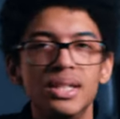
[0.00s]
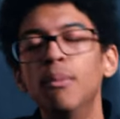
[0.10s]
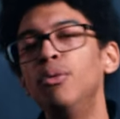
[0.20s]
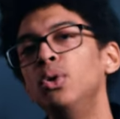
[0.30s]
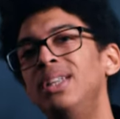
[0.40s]

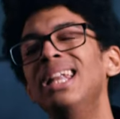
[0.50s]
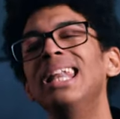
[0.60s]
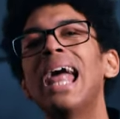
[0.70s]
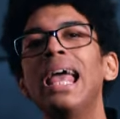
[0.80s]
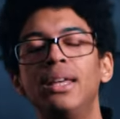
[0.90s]
some of you
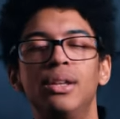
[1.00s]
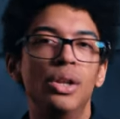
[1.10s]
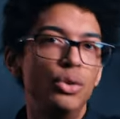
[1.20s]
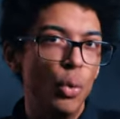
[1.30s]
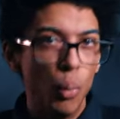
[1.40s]
didn't like
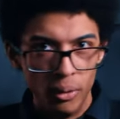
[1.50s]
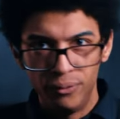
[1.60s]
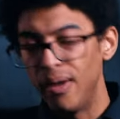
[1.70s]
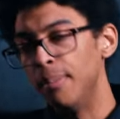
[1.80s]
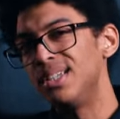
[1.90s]
the new
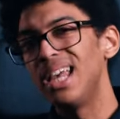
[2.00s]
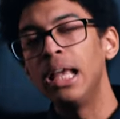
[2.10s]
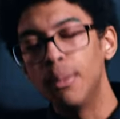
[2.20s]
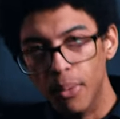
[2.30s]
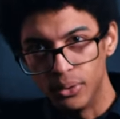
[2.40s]
World Famous ink